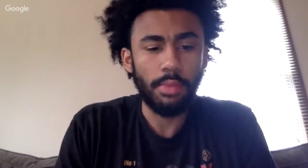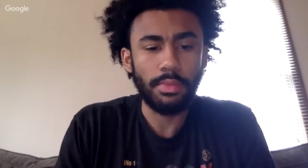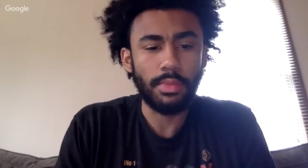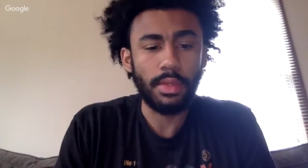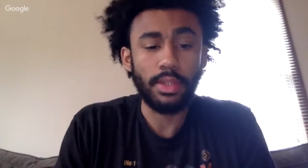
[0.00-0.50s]

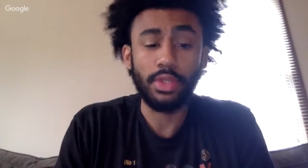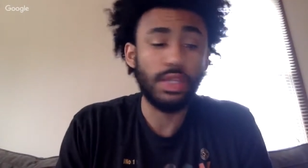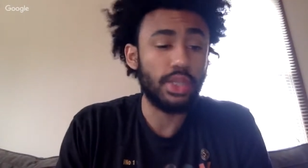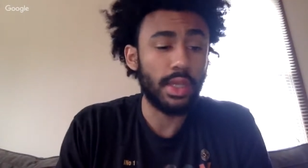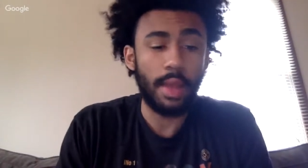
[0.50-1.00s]

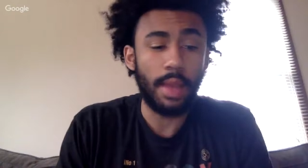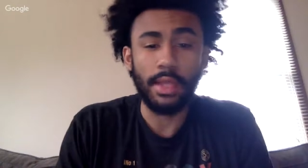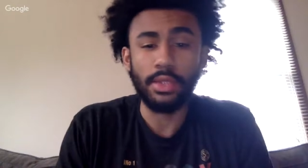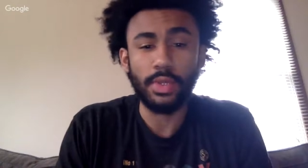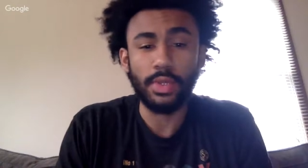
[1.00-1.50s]
switching
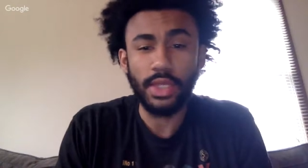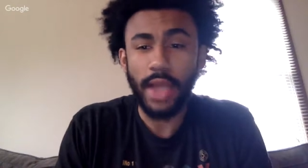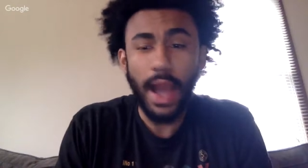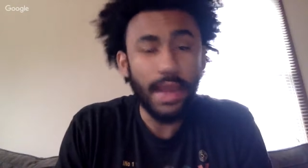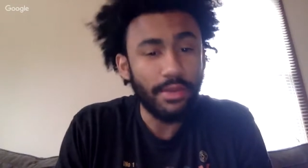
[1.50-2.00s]

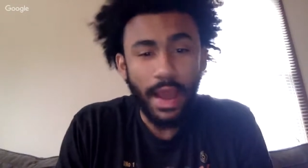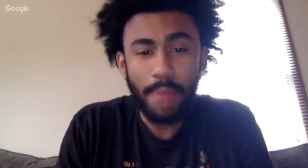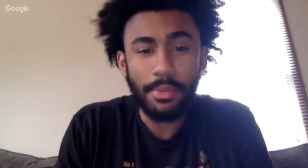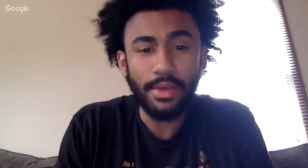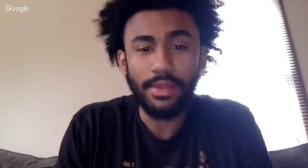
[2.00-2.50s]
kind of
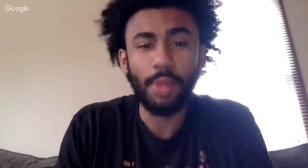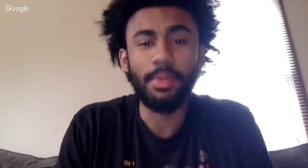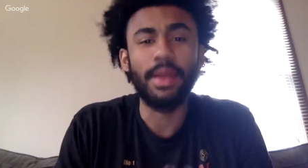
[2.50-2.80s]
happened a little bit.